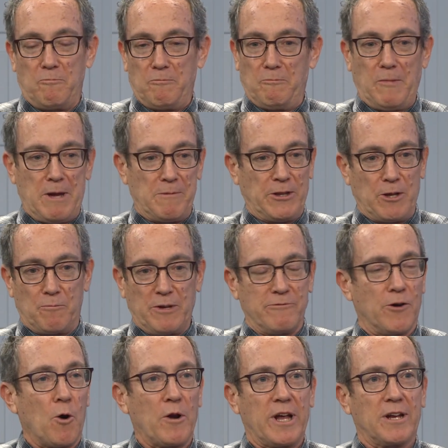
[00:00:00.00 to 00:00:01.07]
maybe they'll be
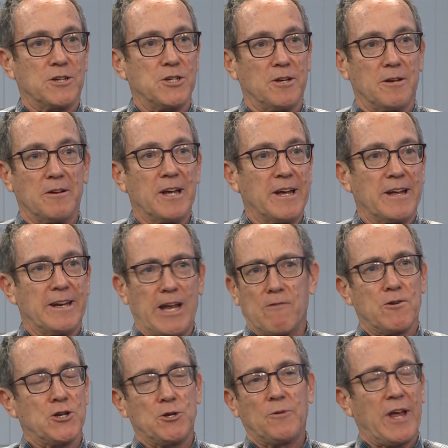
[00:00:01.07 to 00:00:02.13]
voting to
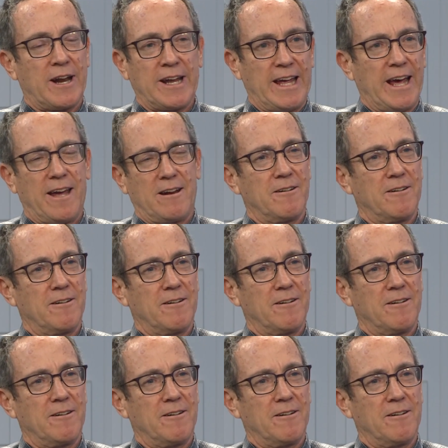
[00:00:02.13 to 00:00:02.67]
never do that again.